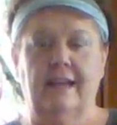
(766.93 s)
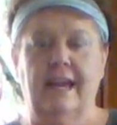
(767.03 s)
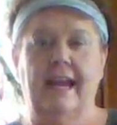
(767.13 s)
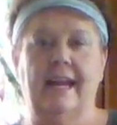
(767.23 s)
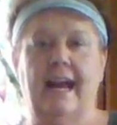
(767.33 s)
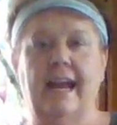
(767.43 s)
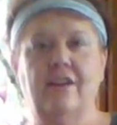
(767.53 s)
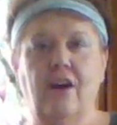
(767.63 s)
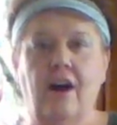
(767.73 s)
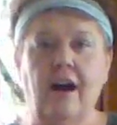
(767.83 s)
and I
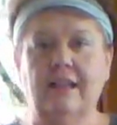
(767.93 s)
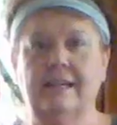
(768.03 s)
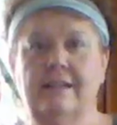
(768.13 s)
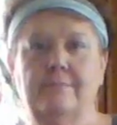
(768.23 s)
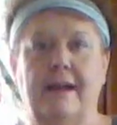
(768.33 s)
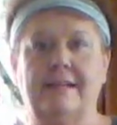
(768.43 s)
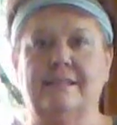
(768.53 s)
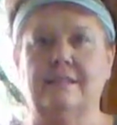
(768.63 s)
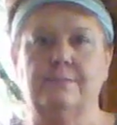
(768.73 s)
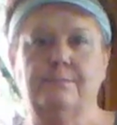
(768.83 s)
call it my
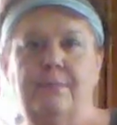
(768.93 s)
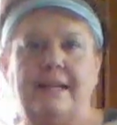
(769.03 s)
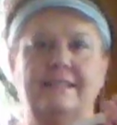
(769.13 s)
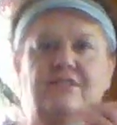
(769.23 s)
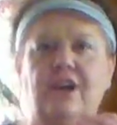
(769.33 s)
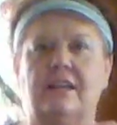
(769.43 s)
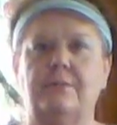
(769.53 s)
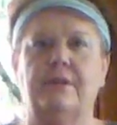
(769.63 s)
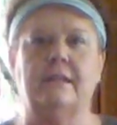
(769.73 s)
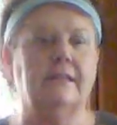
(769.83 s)
spicy chocolate
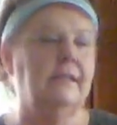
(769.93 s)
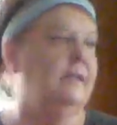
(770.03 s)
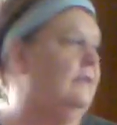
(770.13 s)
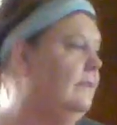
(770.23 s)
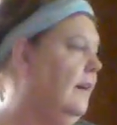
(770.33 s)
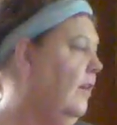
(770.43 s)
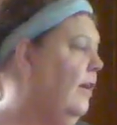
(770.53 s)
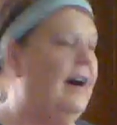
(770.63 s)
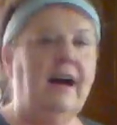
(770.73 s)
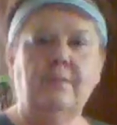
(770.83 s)
pudding. So
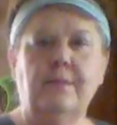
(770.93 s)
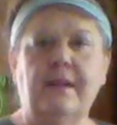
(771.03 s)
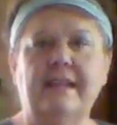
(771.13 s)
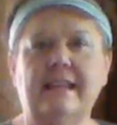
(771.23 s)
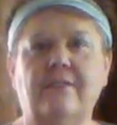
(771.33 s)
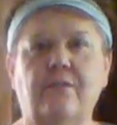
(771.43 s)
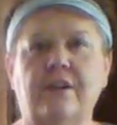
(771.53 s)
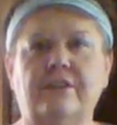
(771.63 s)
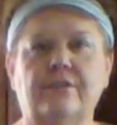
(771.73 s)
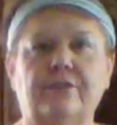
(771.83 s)
I'll be making that for
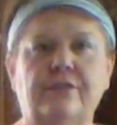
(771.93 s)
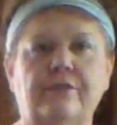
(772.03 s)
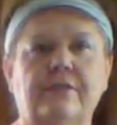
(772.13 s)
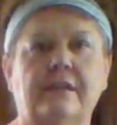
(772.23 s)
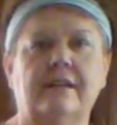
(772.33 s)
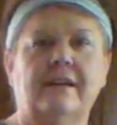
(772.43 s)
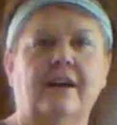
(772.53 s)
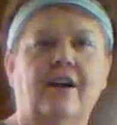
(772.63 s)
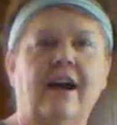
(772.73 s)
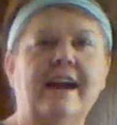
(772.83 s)
you too soon.
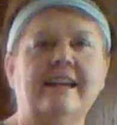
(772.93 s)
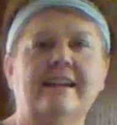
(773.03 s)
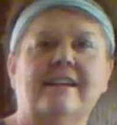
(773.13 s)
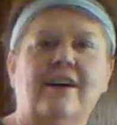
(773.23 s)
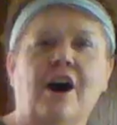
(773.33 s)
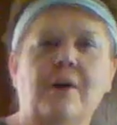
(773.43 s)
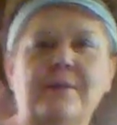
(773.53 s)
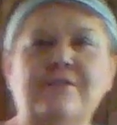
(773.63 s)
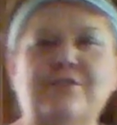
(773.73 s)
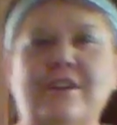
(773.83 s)
All right? Hope
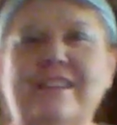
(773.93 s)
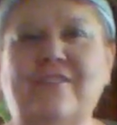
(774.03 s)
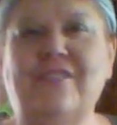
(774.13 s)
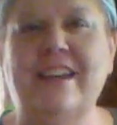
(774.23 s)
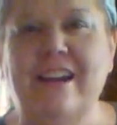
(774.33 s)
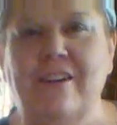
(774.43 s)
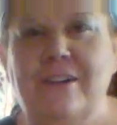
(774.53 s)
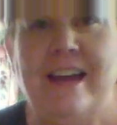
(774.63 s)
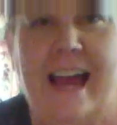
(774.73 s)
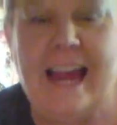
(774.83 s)
you enjoyed this video,
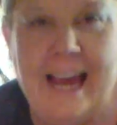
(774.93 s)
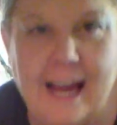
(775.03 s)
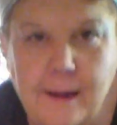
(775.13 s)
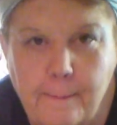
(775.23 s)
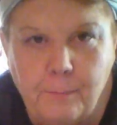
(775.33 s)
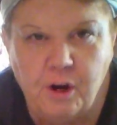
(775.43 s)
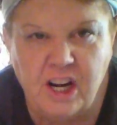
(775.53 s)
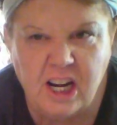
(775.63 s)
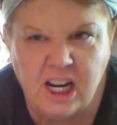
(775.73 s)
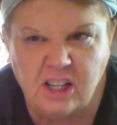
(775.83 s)
and
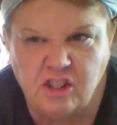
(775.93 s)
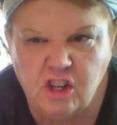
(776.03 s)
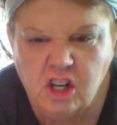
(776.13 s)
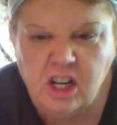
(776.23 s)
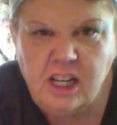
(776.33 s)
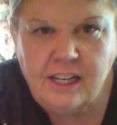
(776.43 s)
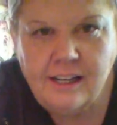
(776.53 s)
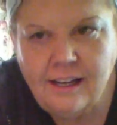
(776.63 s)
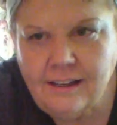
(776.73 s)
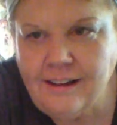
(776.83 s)
pudding is good.
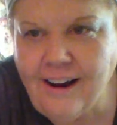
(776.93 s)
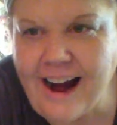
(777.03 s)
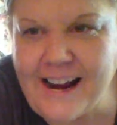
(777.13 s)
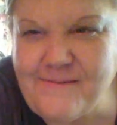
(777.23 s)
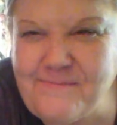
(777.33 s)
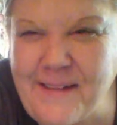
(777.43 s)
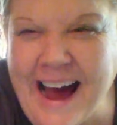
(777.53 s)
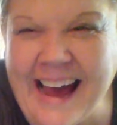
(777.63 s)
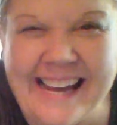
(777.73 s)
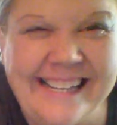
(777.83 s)
All right,
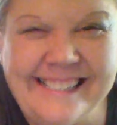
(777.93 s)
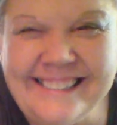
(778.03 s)
bye.